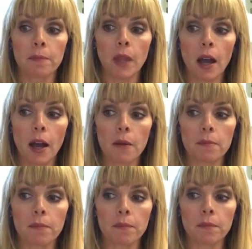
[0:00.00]

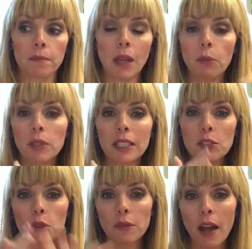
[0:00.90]
that really
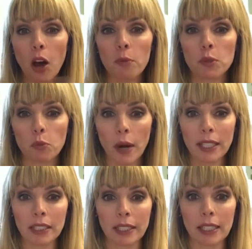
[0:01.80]
sort of helps
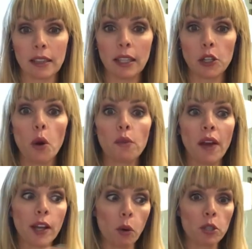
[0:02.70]
regulate it. They know if
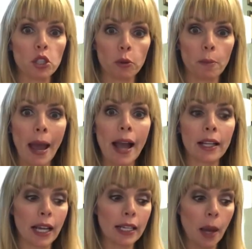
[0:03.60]
I go into your bag
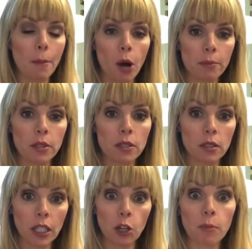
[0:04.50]
and I get
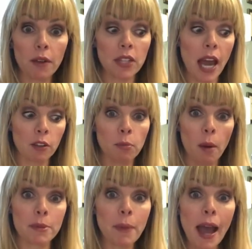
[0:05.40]
the earmuffs out of
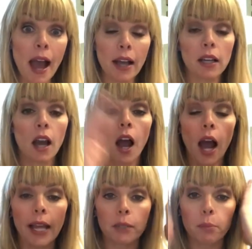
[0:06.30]
mom's bag,
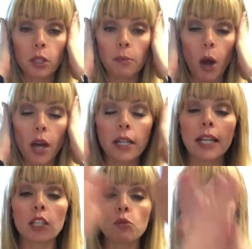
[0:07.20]
I can put them on and I
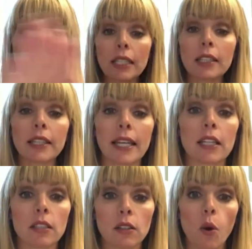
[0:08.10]
can regulate
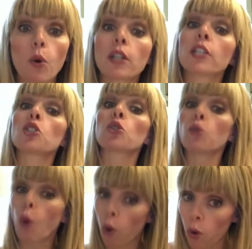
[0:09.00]
or
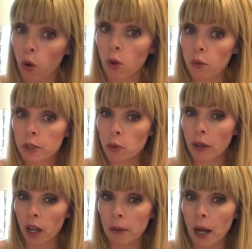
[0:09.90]
control what's going
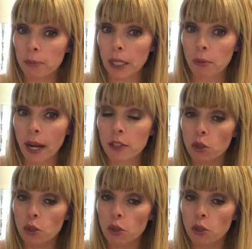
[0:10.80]
on around me, right? So